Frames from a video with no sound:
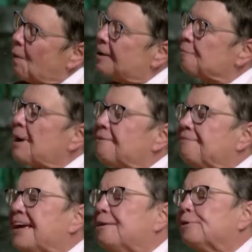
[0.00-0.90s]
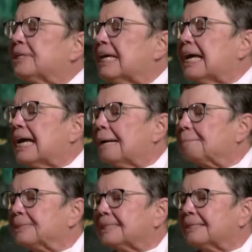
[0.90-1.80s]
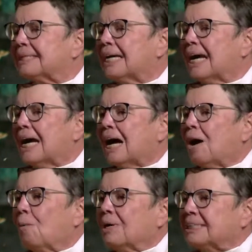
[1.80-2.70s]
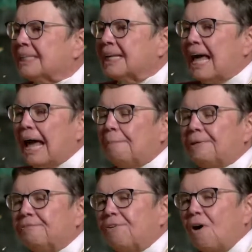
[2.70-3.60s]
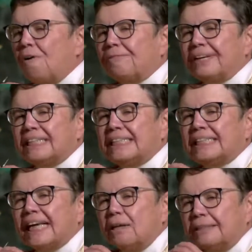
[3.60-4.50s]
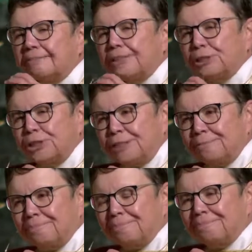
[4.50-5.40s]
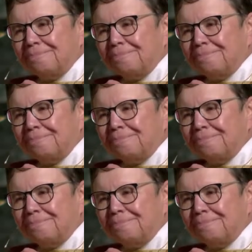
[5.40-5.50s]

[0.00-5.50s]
One of my favorite labs was the lab involving cell division,